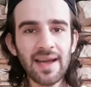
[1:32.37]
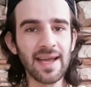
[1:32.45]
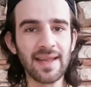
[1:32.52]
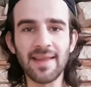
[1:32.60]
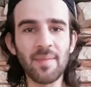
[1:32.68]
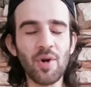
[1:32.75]

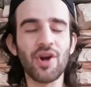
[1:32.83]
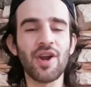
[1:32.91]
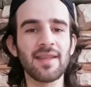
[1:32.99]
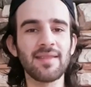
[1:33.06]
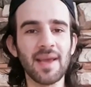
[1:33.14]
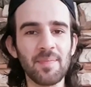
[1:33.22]
a
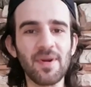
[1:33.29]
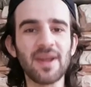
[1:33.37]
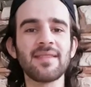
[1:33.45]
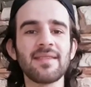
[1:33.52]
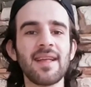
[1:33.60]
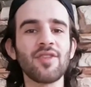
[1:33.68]
democratic
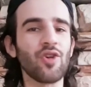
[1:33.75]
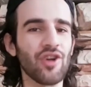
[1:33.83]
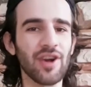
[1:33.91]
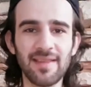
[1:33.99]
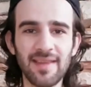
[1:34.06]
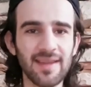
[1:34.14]
president
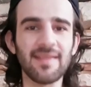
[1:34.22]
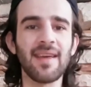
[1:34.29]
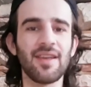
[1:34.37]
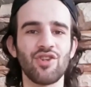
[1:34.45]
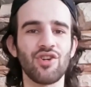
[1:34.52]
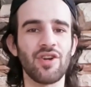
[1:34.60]
or a
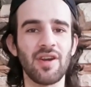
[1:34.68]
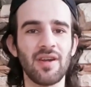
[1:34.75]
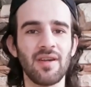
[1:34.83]
dictator?